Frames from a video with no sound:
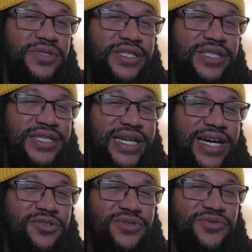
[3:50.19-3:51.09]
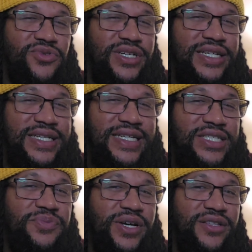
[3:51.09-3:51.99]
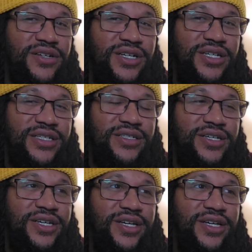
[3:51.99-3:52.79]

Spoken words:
Did the titles really need to be on the line?